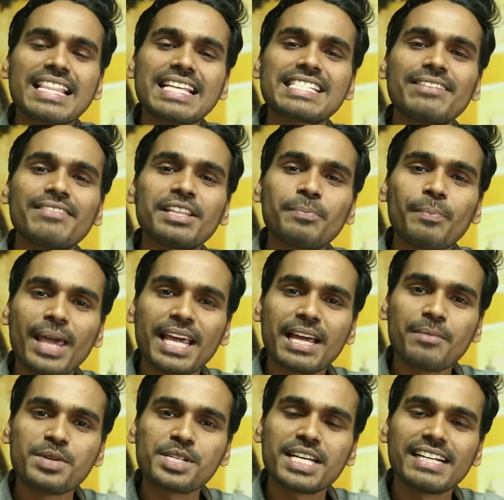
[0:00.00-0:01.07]
The 7th Pay
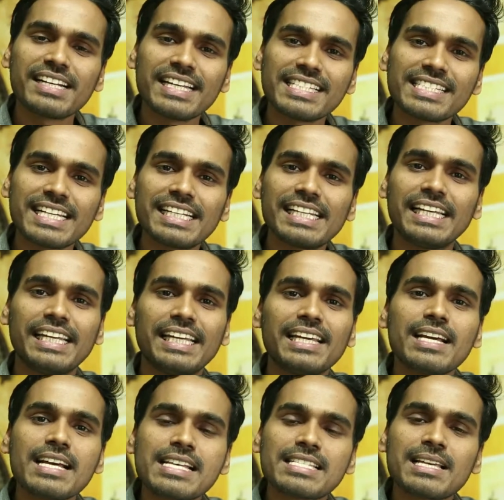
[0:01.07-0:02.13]
Commission
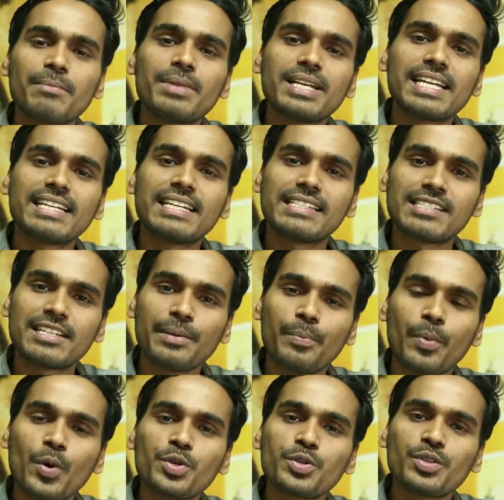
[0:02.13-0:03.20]
recently submitted its
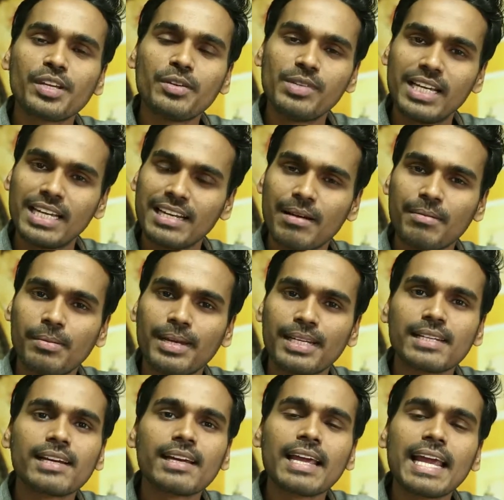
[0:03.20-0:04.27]
report to the Union Government.